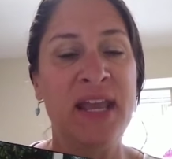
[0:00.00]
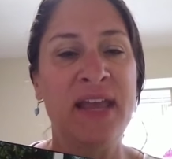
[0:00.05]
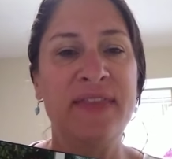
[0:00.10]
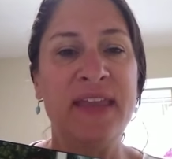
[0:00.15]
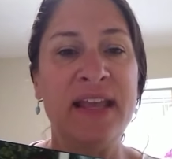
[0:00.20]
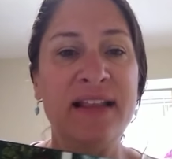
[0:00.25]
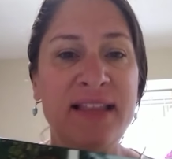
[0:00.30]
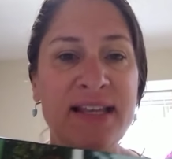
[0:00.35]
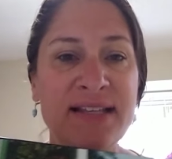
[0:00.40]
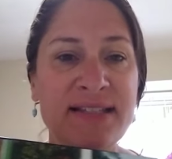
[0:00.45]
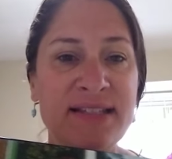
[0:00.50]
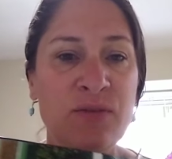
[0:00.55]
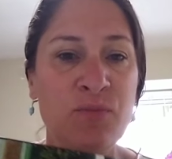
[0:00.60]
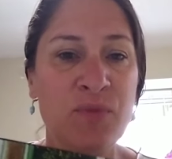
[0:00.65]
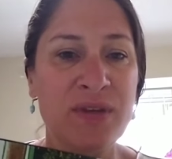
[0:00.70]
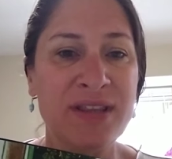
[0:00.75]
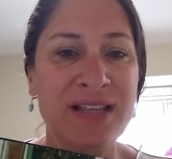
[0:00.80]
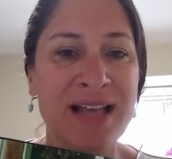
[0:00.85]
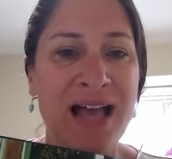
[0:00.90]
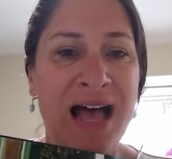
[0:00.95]
They listen
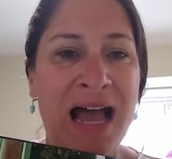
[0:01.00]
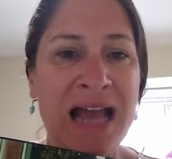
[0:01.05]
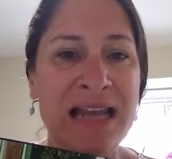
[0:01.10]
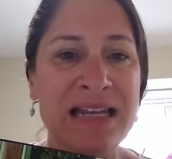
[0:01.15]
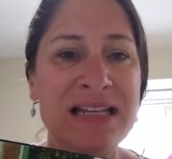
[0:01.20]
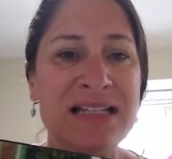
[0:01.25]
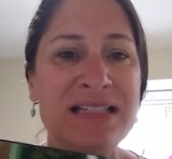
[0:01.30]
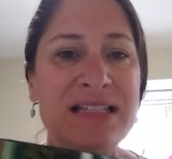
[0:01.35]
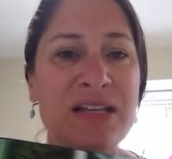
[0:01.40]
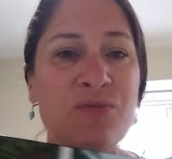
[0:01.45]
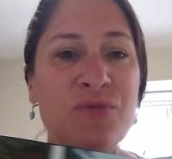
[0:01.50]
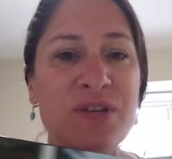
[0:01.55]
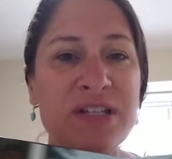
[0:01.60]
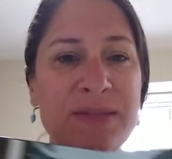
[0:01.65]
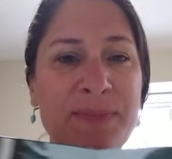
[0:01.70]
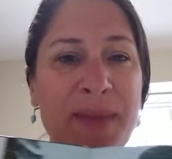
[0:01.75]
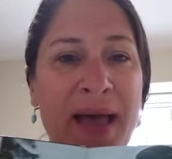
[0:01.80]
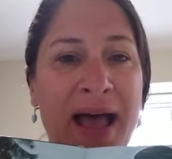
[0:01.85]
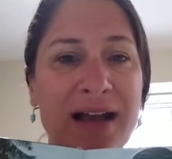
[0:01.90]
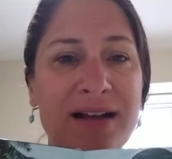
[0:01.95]
with kindness and
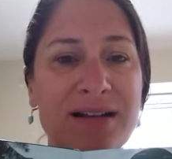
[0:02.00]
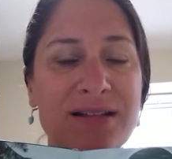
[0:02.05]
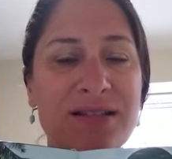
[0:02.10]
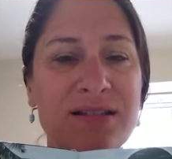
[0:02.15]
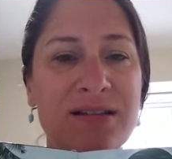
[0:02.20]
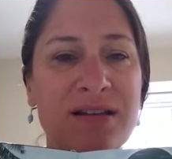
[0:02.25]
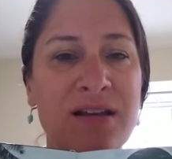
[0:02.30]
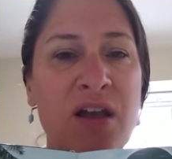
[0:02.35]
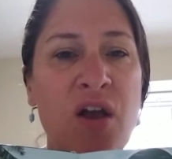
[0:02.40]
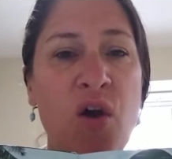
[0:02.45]
respect,